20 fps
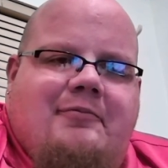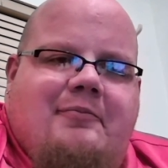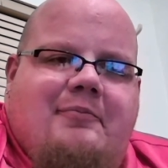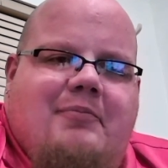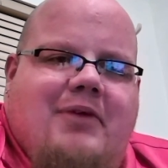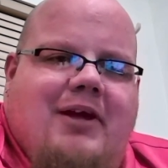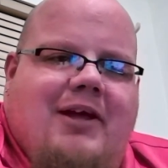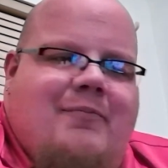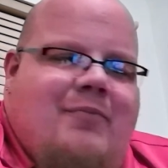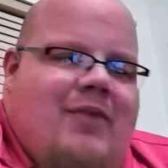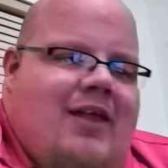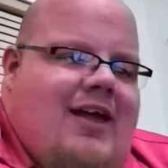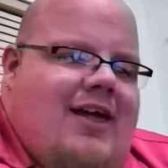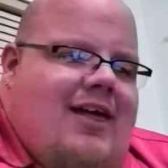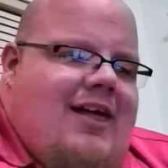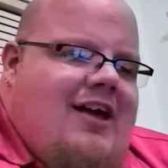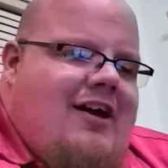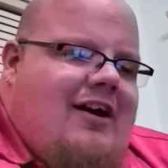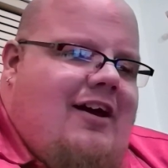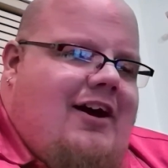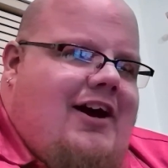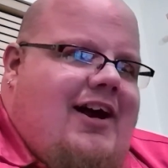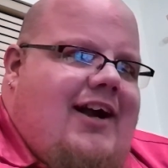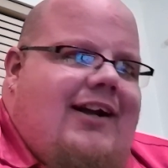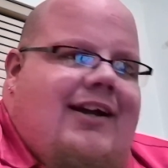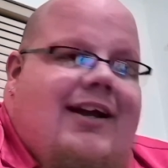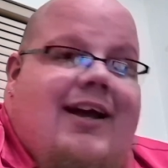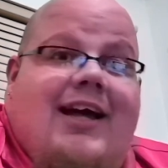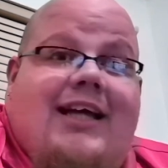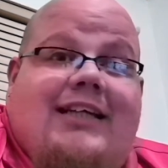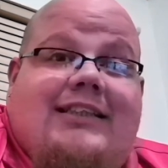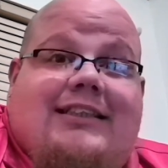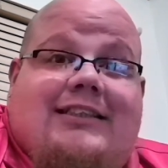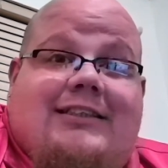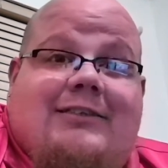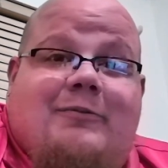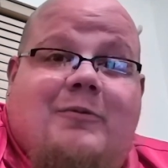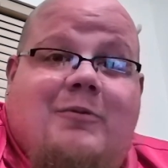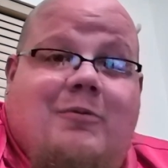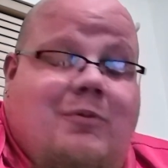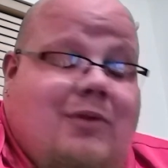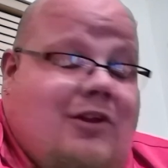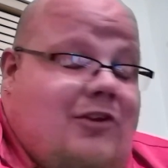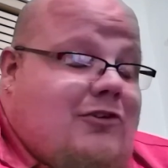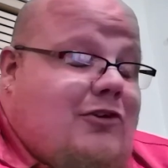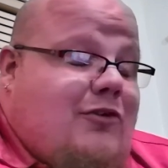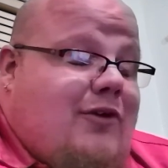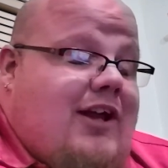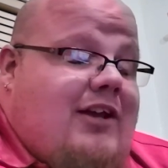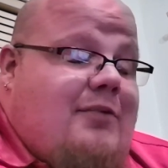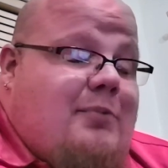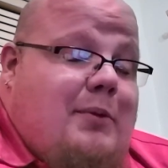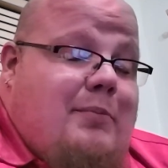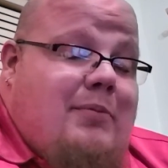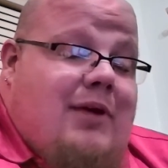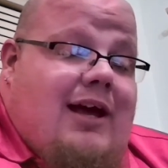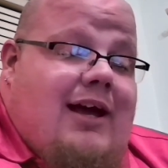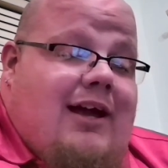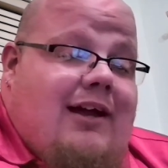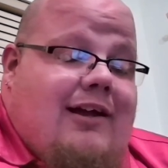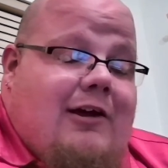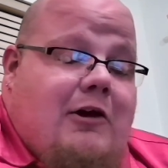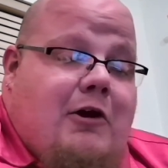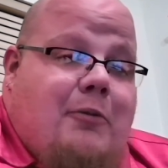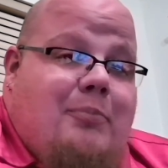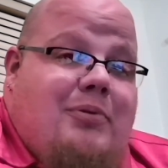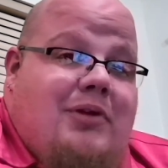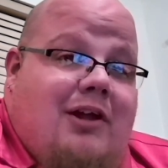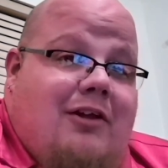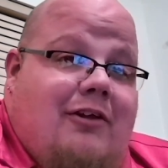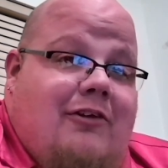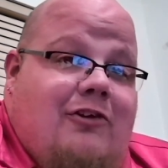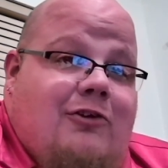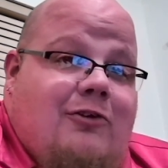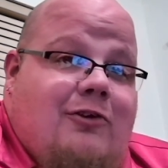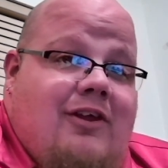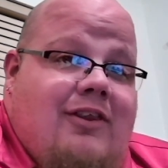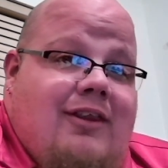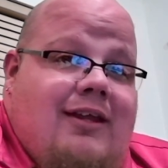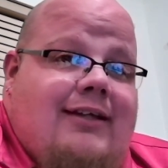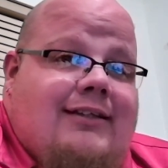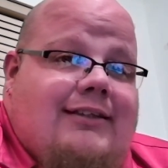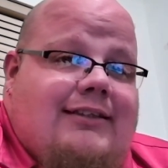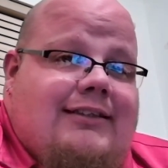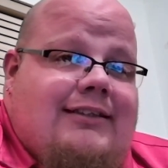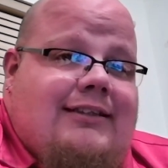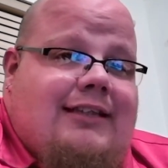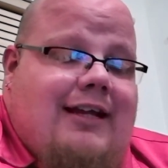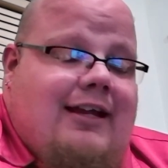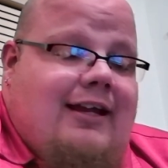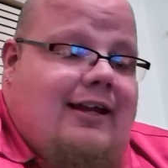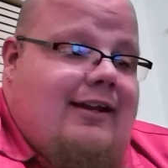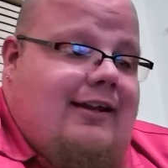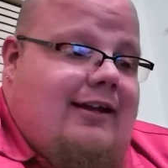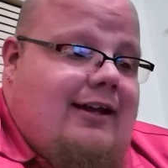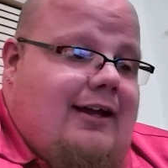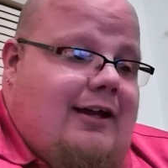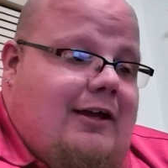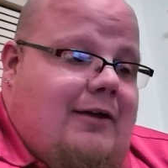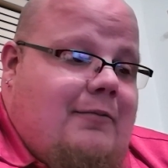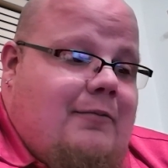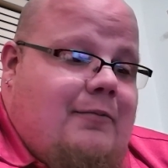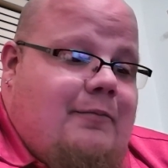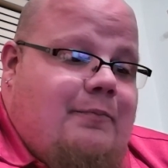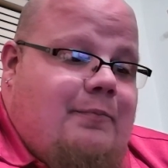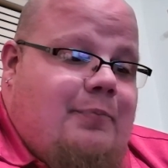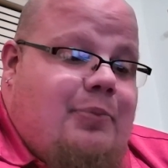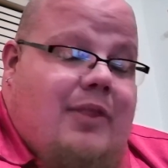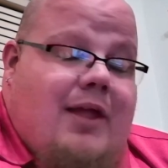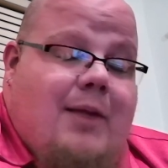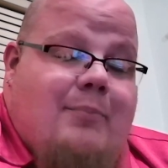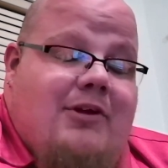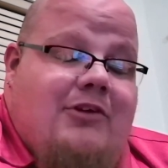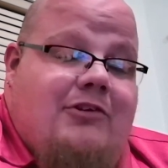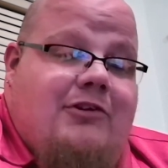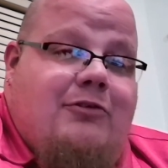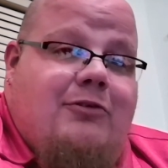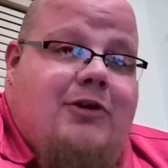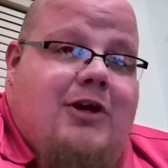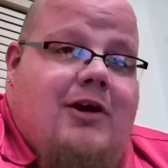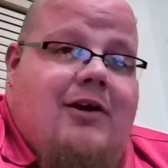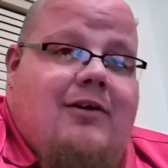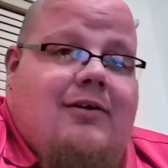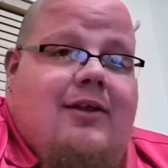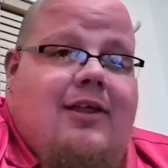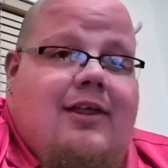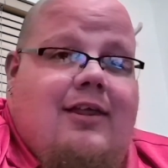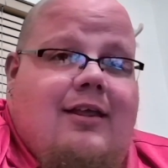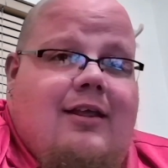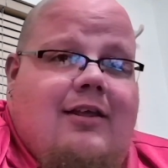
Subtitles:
But all right, guys, it's great to be back. I hope y'all enjoy this, and I miss you all.